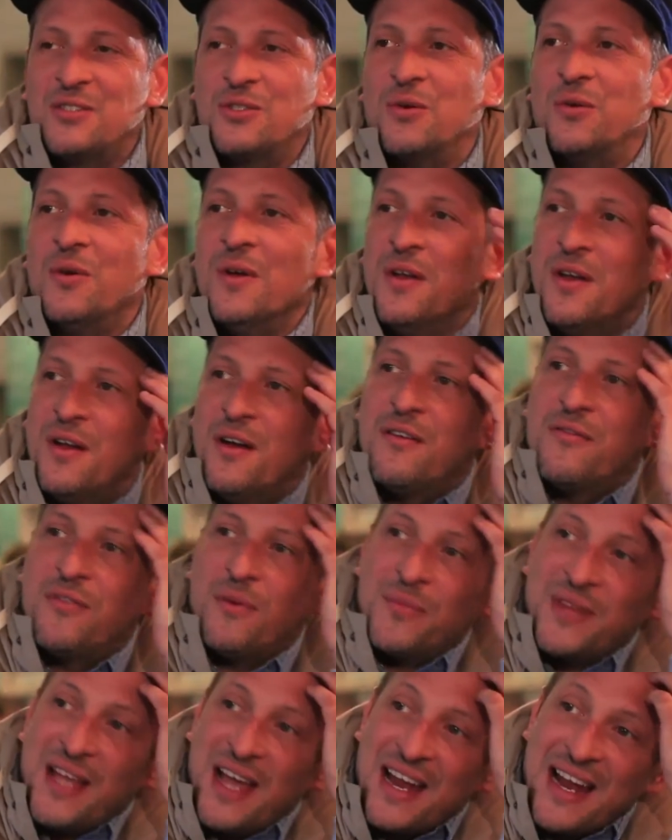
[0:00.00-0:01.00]
So
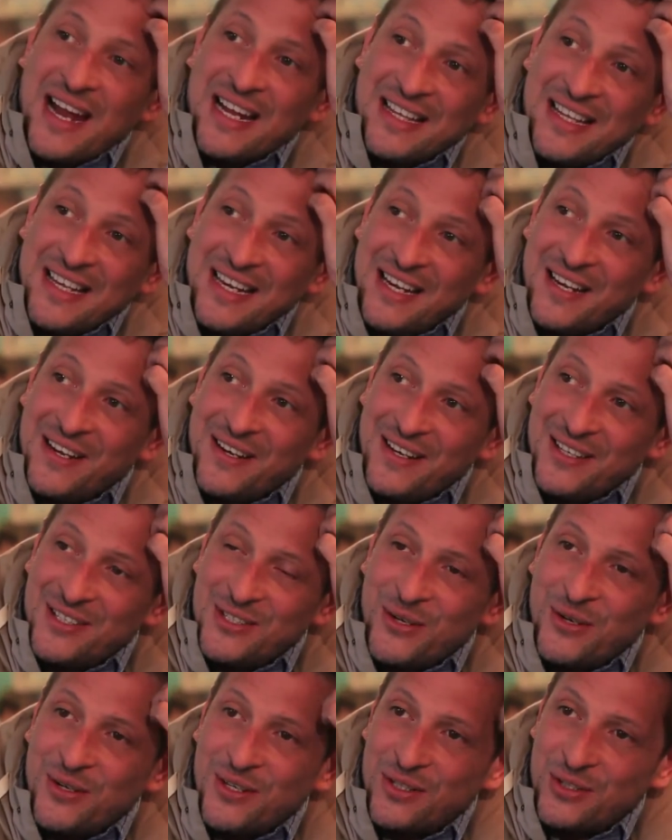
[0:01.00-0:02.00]
from that idea, it
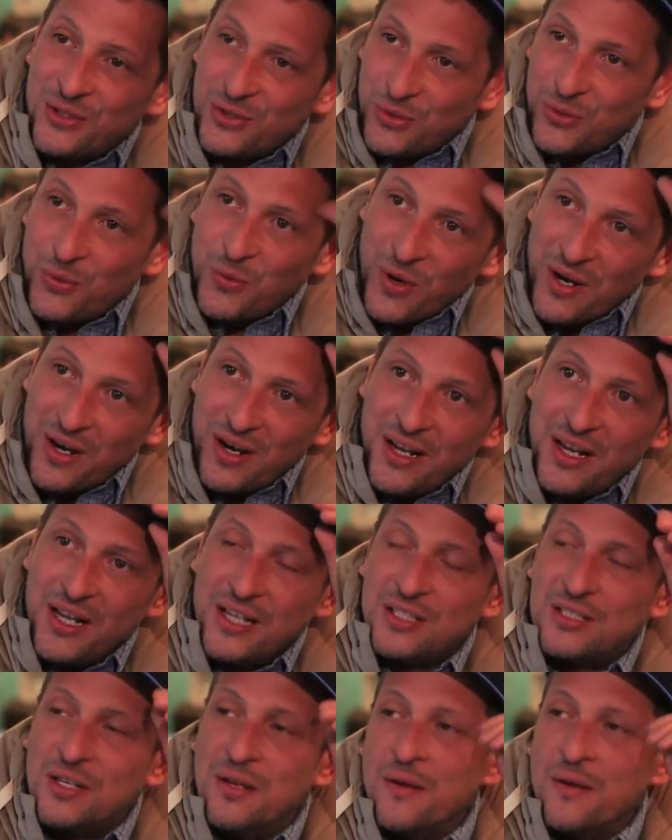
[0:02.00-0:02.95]
turned into what it is.